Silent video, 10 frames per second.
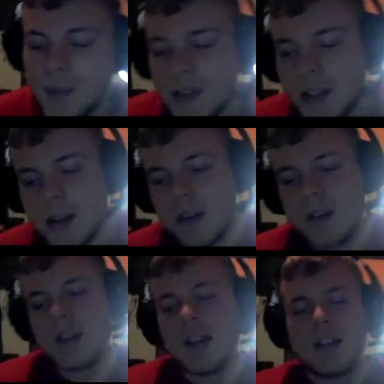
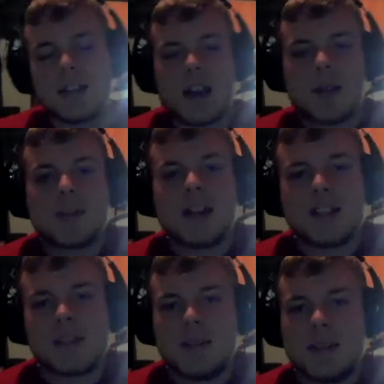So Top
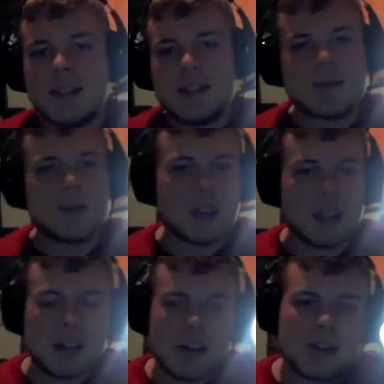Shot to me, it's a really
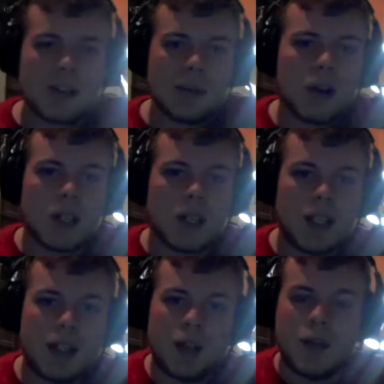interesting market.
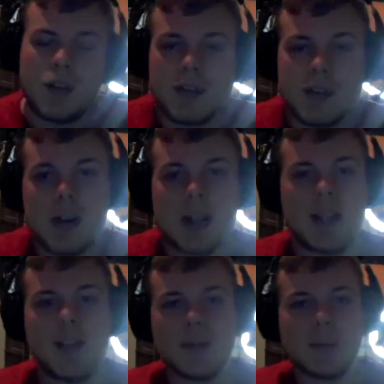If there's a market,
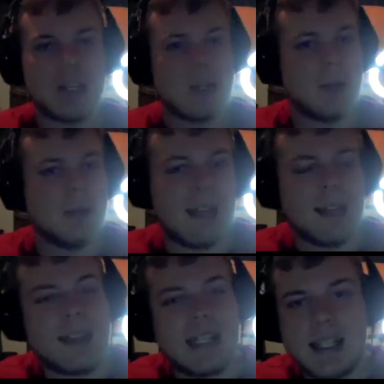there's money to be made at
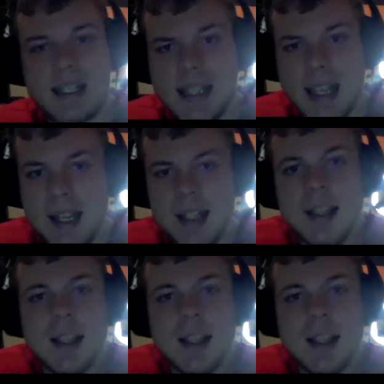the end of the day.